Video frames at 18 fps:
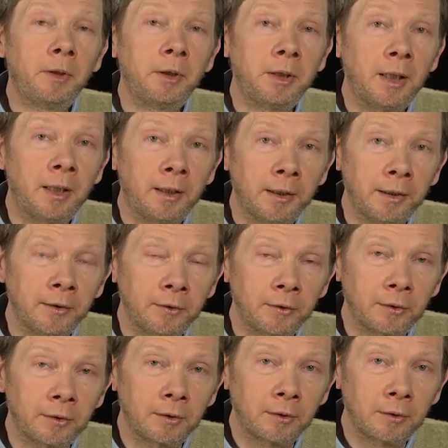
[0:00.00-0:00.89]

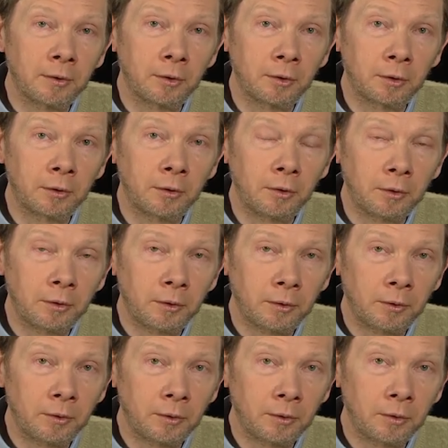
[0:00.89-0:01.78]
dies
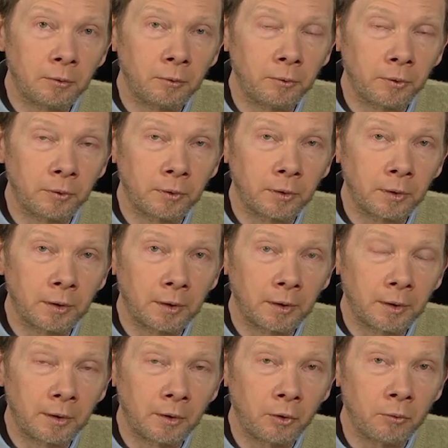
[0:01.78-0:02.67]
with
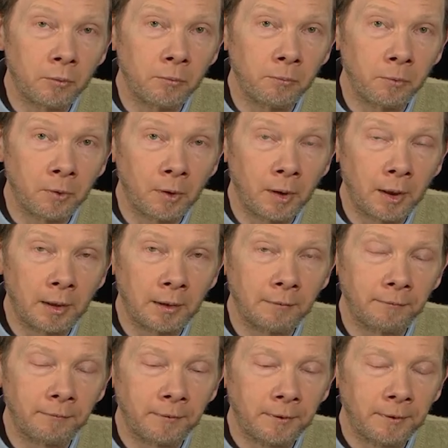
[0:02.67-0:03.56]
whom you love.